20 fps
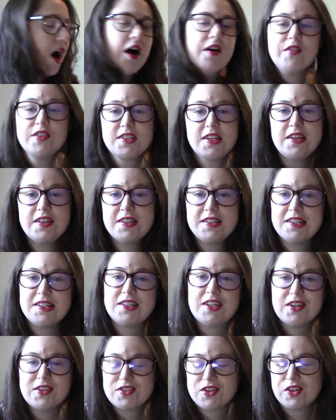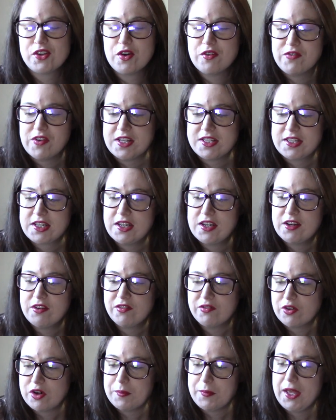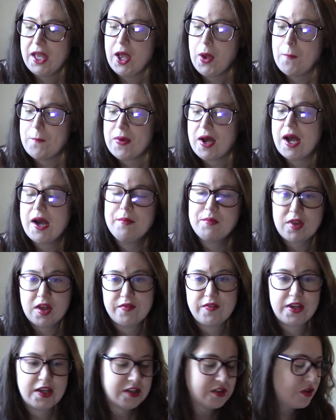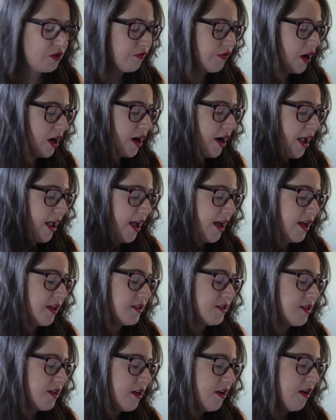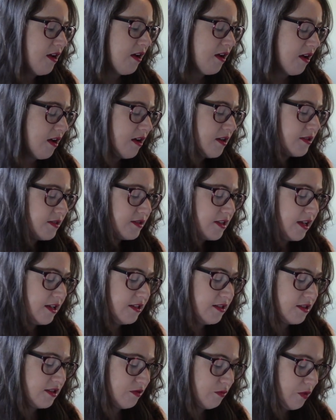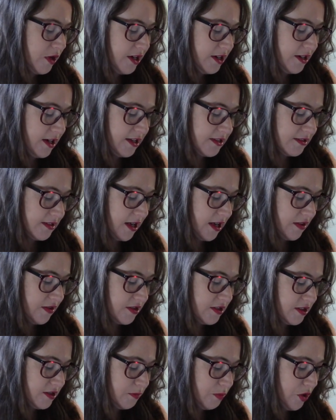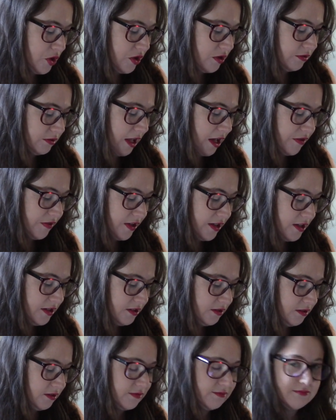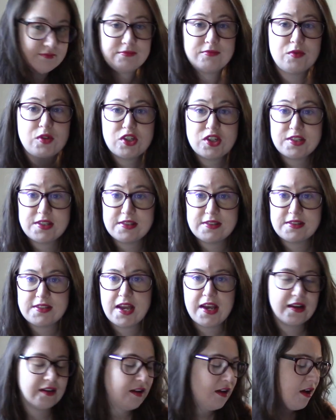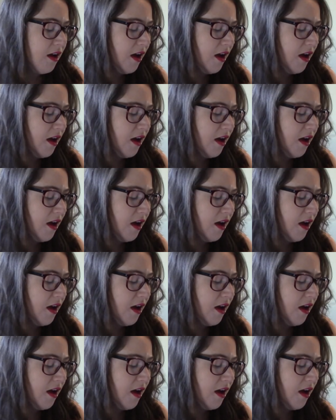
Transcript: Obviously the details are a little fuzzy for me, but I'm loving it so far. And since, what did I say? This is book 11, which is insane.